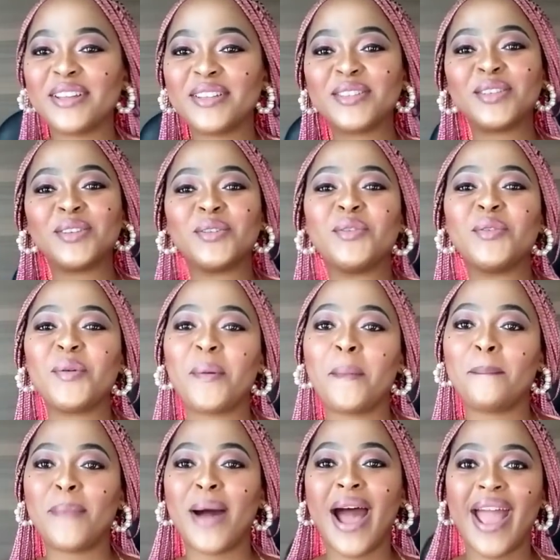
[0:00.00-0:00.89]
to
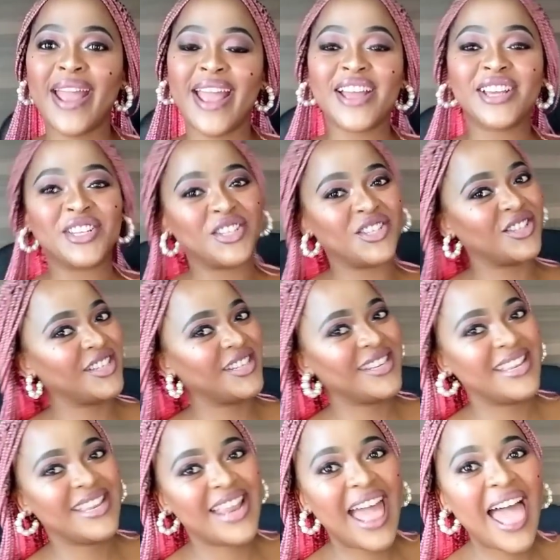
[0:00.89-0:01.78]
my
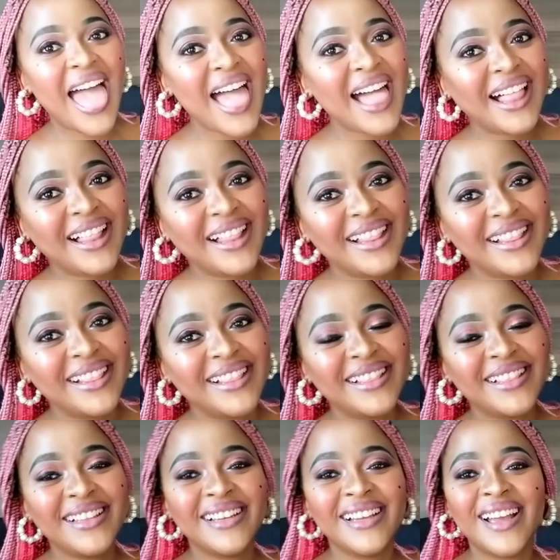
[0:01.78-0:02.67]

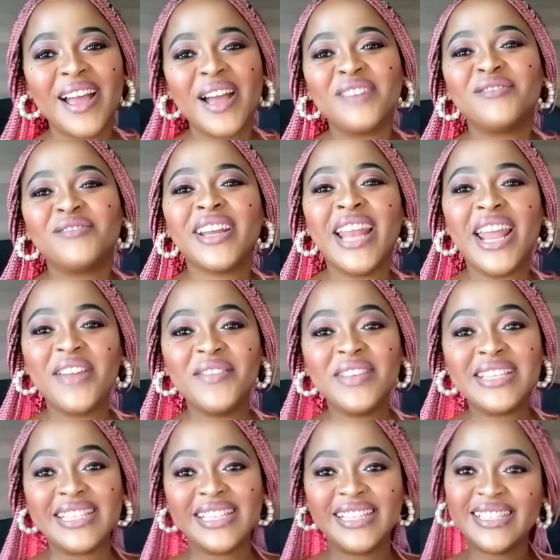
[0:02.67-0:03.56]
channel. My name
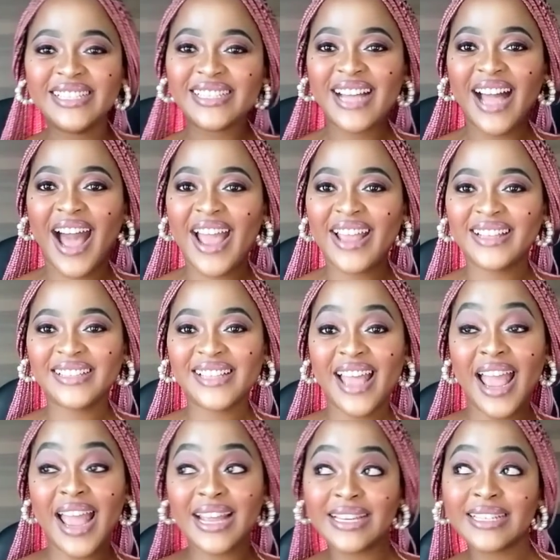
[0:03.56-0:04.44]
is Linda Kyle
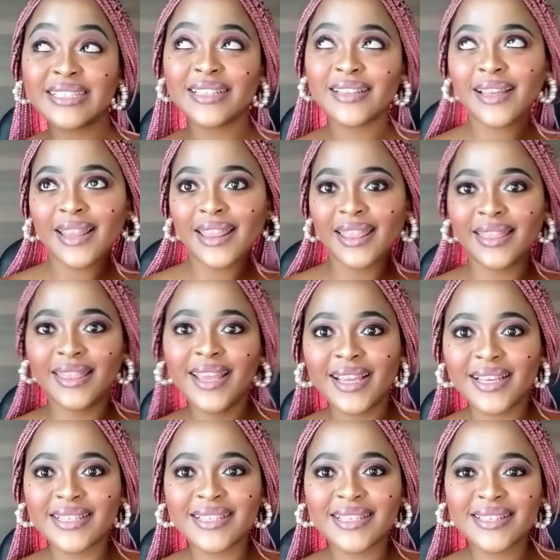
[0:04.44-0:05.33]
and
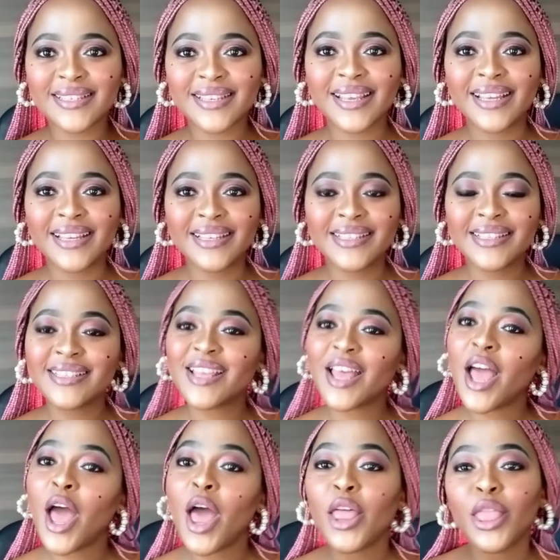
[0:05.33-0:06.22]
this is
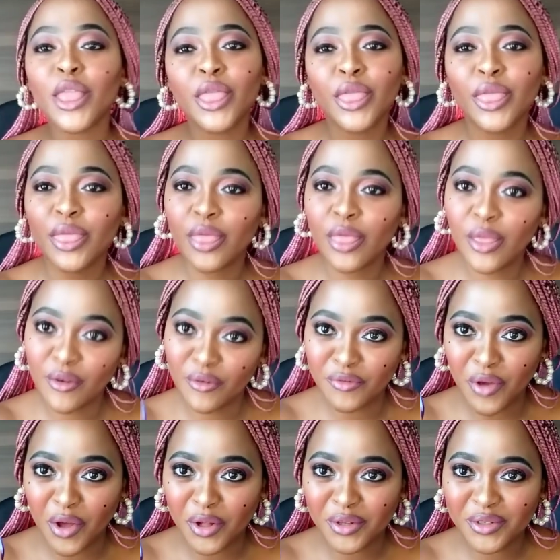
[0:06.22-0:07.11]
the
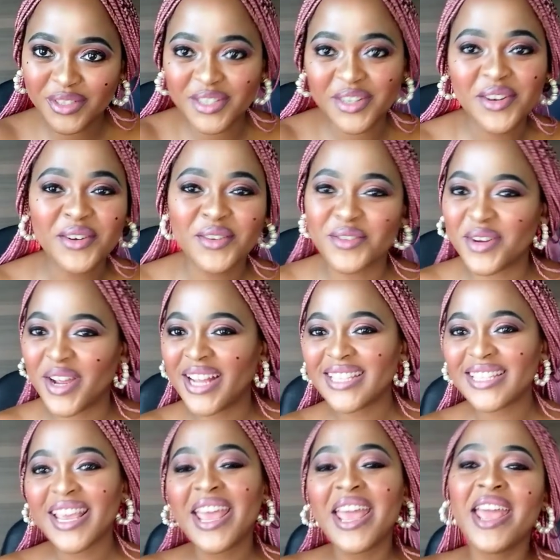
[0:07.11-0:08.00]
vault,
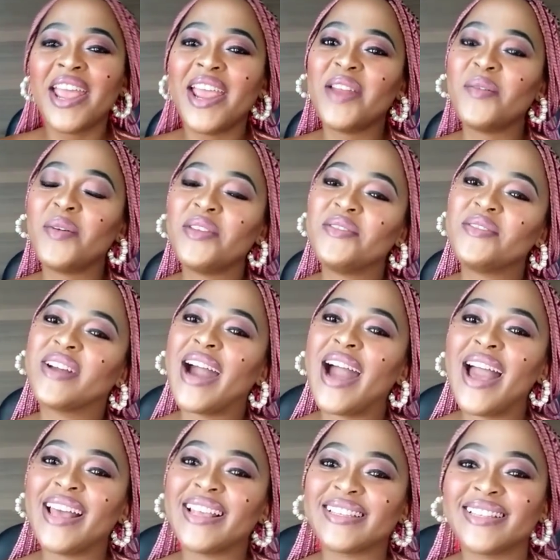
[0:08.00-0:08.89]
right? Anyway, you
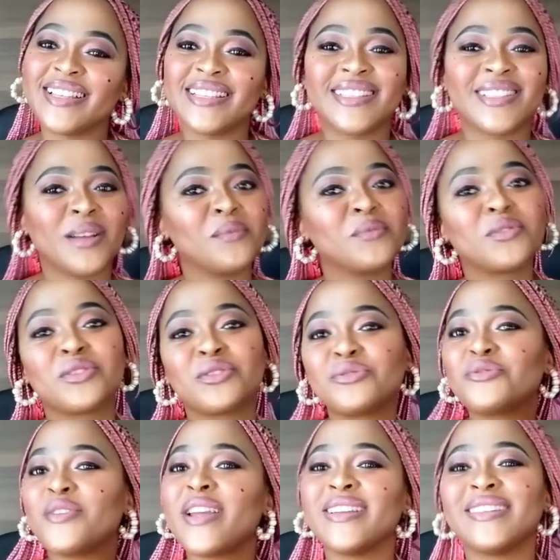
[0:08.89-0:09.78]
guys, let's jump
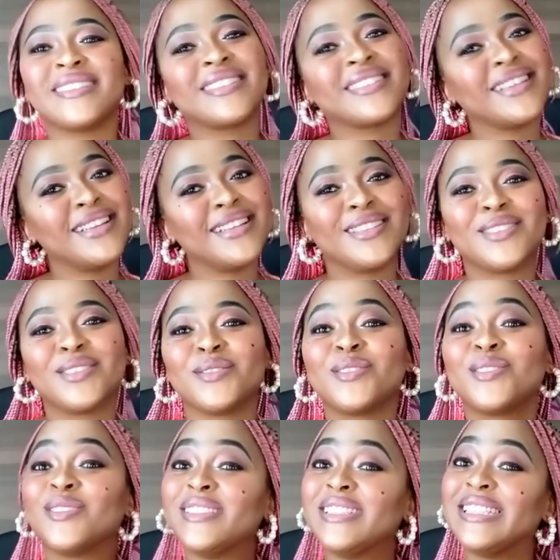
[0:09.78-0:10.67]
straight into
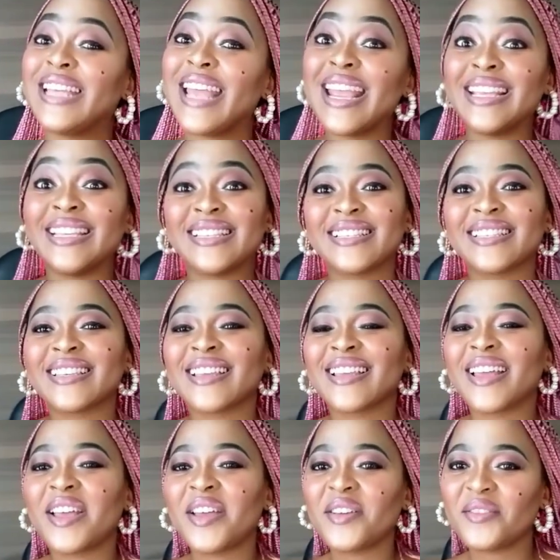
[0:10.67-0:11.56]
today's
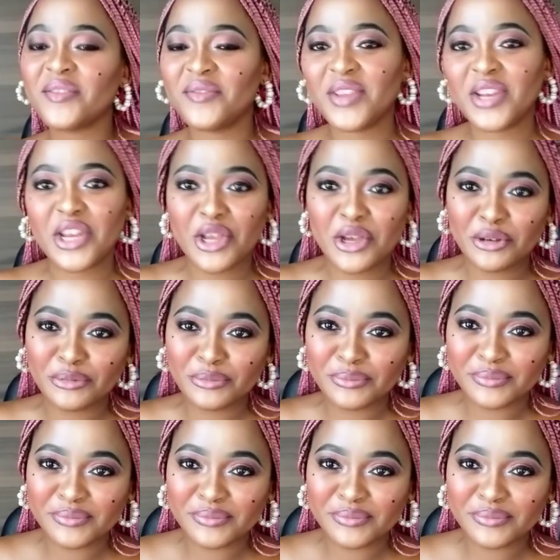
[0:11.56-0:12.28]
video.